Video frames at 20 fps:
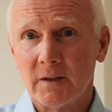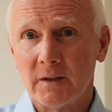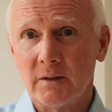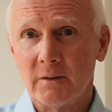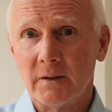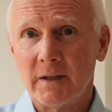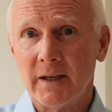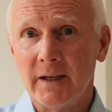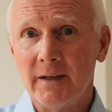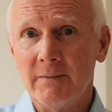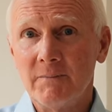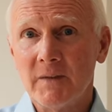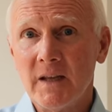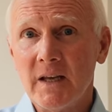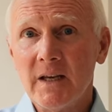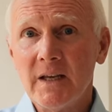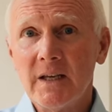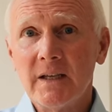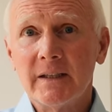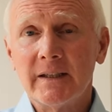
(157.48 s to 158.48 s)
Okay?
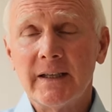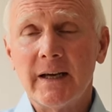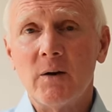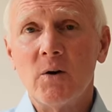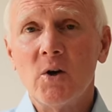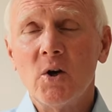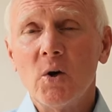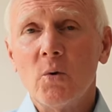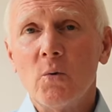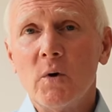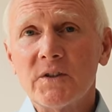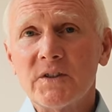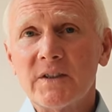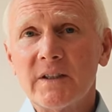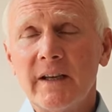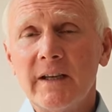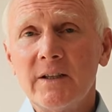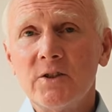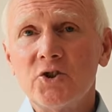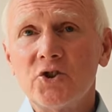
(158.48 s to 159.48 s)
Now, what's
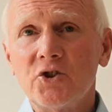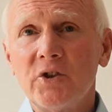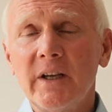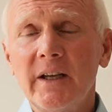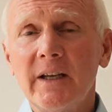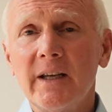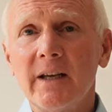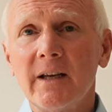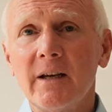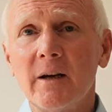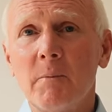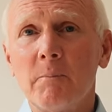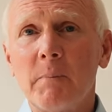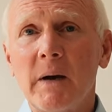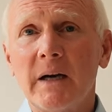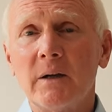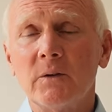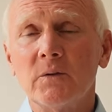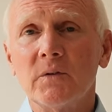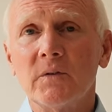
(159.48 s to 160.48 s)
intriguing
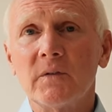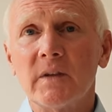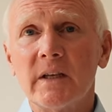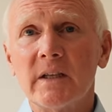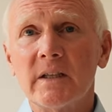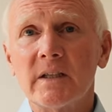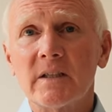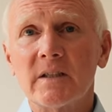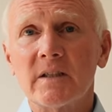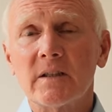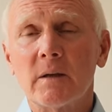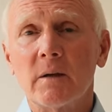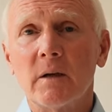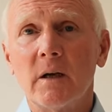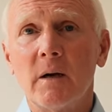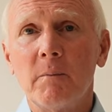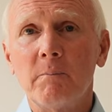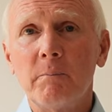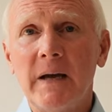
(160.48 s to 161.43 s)
about this uh,